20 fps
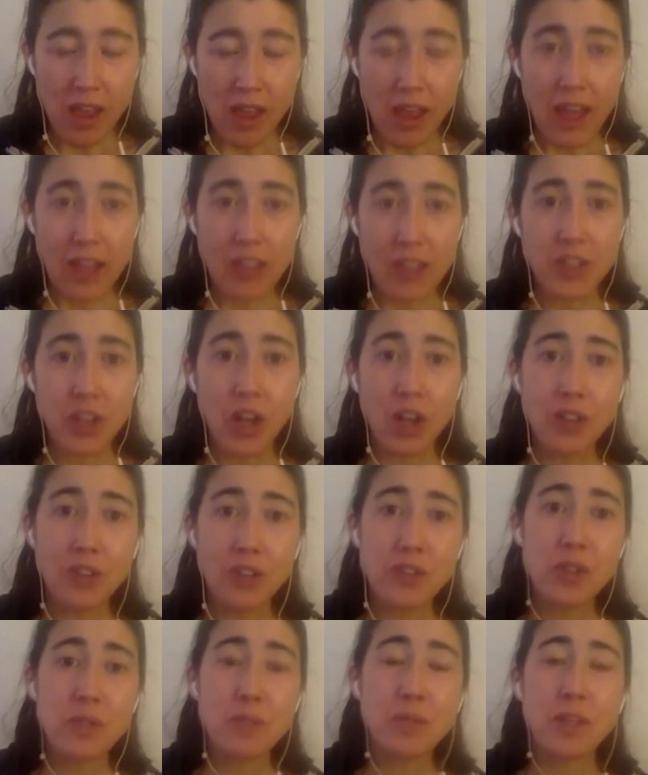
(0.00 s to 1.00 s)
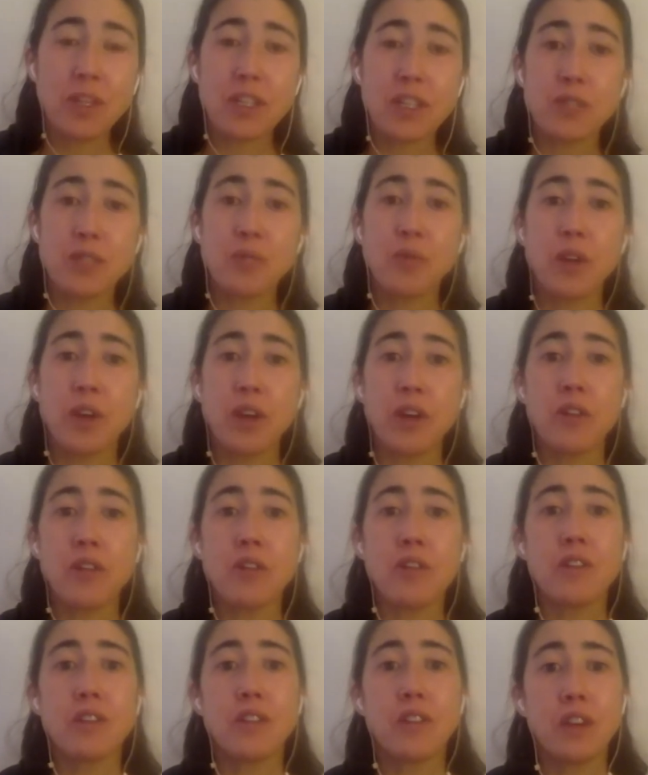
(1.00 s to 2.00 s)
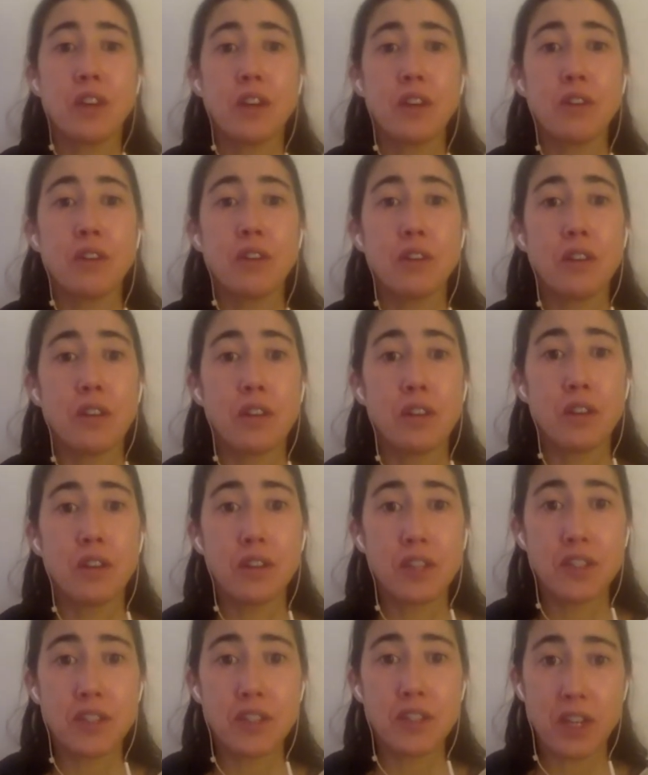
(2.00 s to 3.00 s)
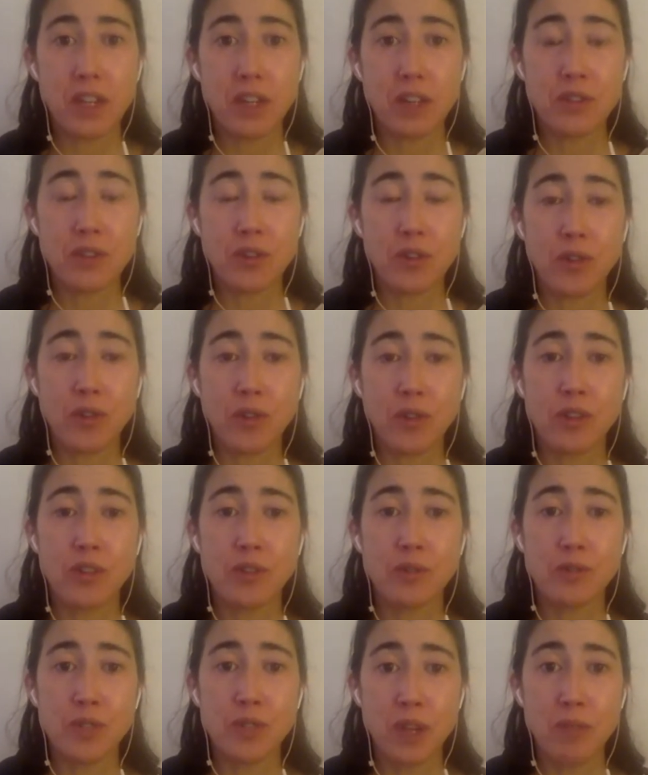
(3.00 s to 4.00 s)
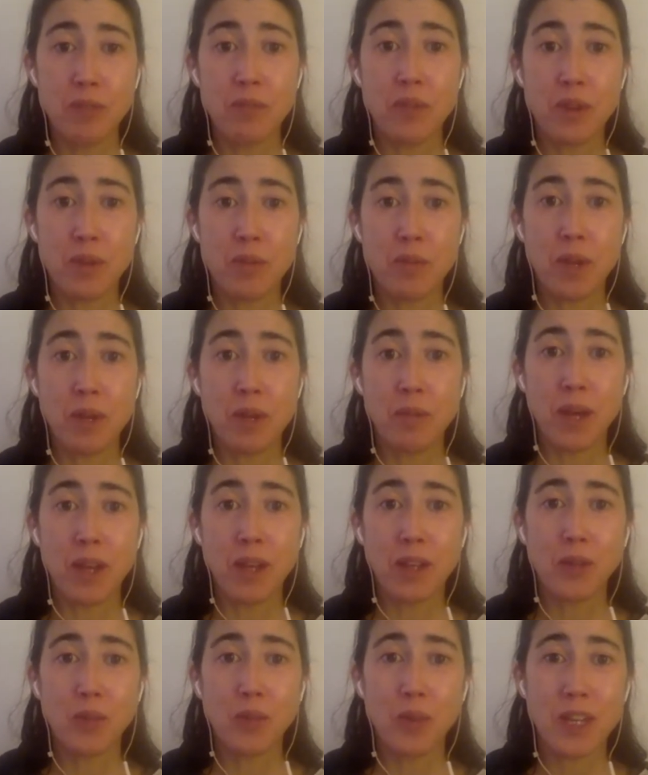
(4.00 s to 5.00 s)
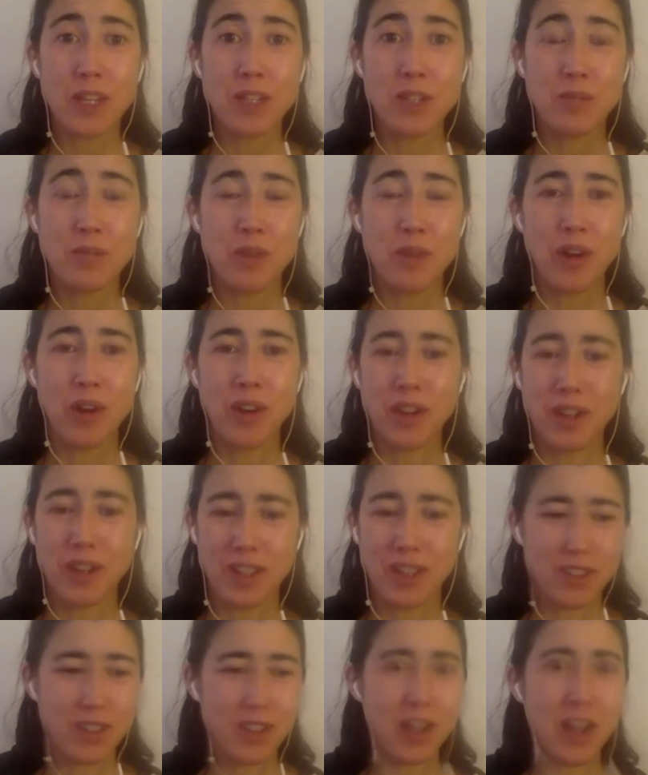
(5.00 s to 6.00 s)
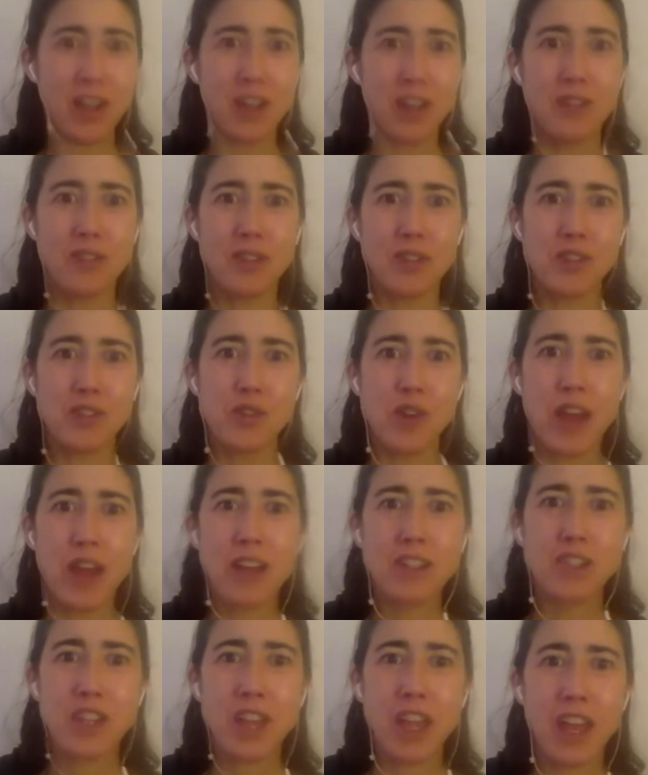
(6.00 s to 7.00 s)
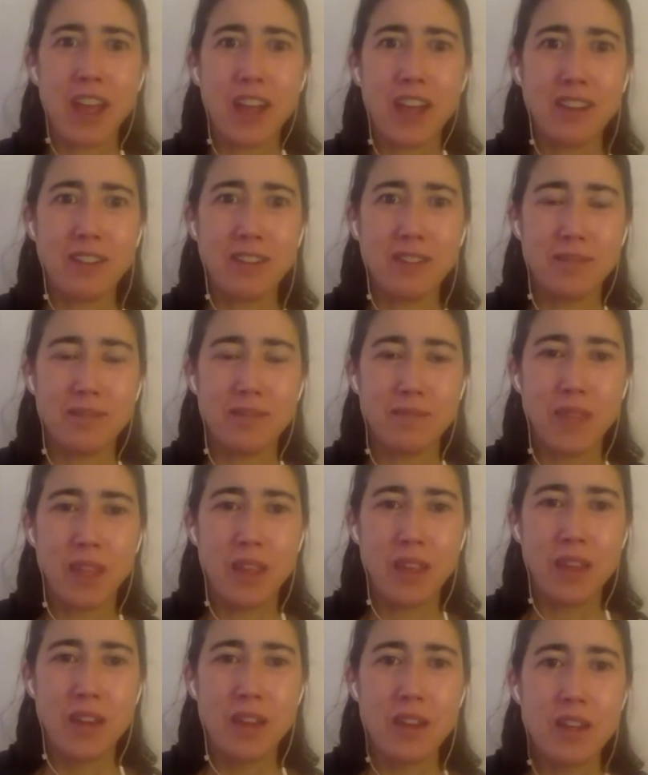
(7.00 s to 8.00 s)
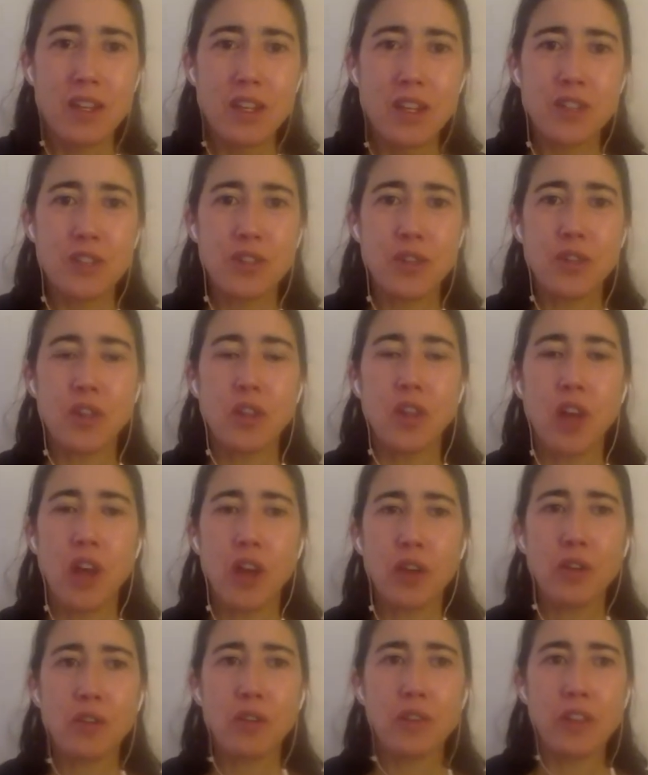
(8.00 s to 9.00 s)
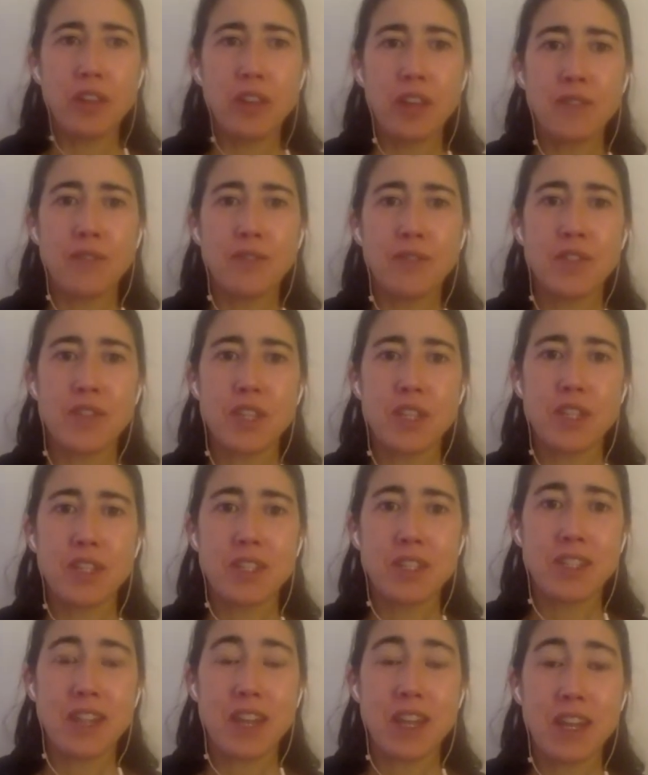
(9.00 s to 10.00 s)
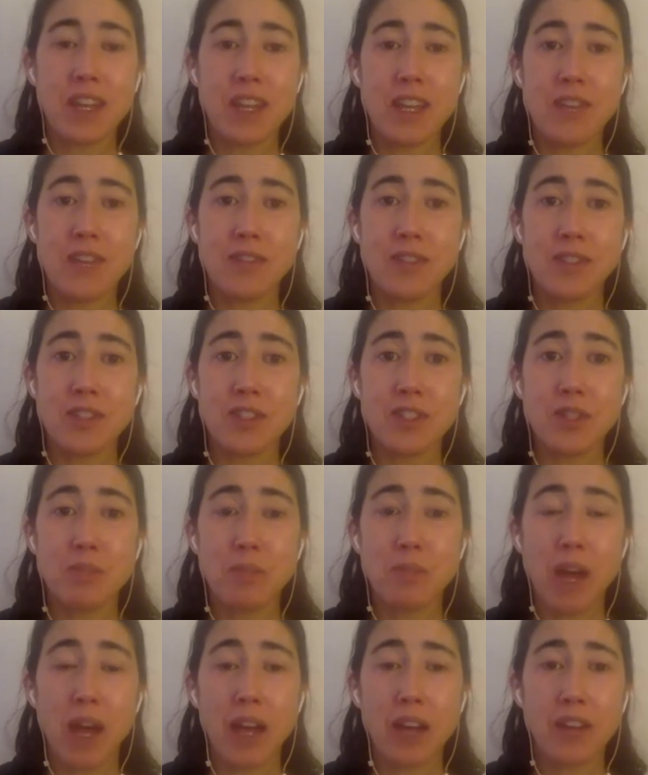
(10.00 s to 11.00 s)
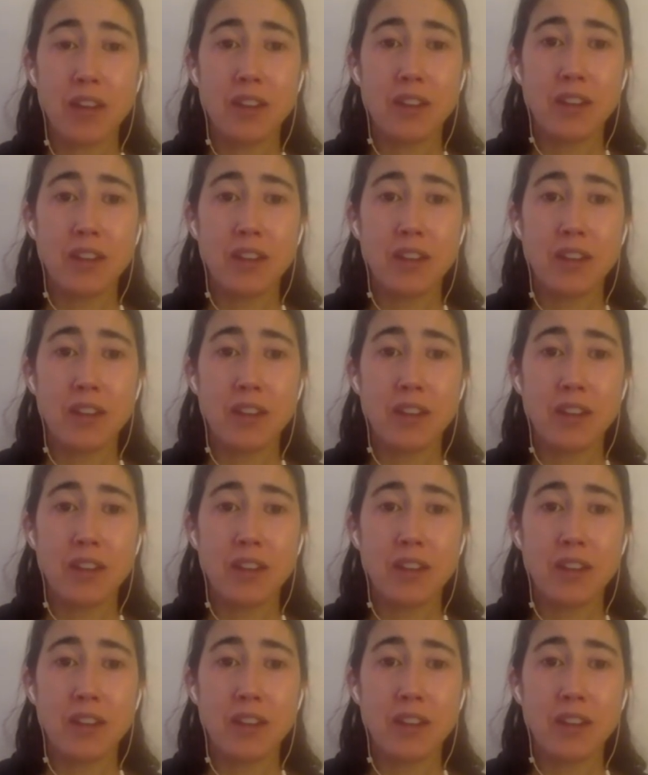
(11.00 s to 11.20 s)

And it's also the place where the cells are going to dump their metabolic waste product. It's kind of a trash can. So the longer the lymph sits in any given spot